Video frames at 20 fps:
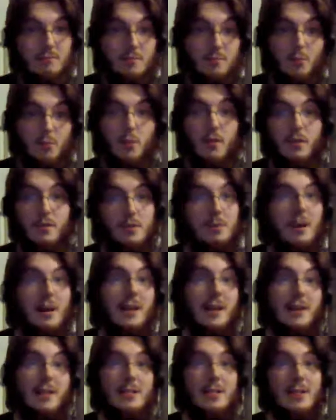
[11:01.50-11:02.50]
one of the bad
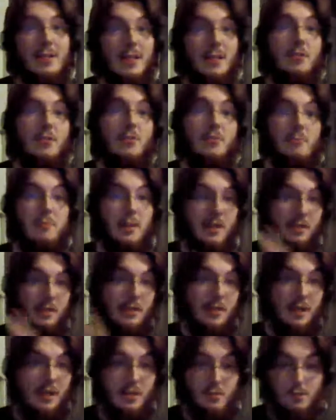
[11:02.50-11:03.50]
guys that they do
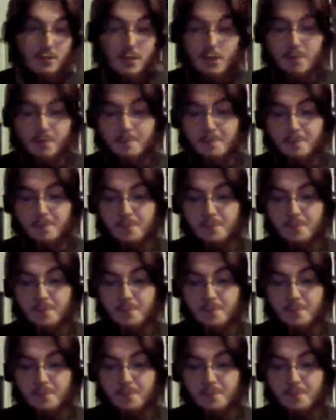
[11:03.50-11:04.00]
meet later on,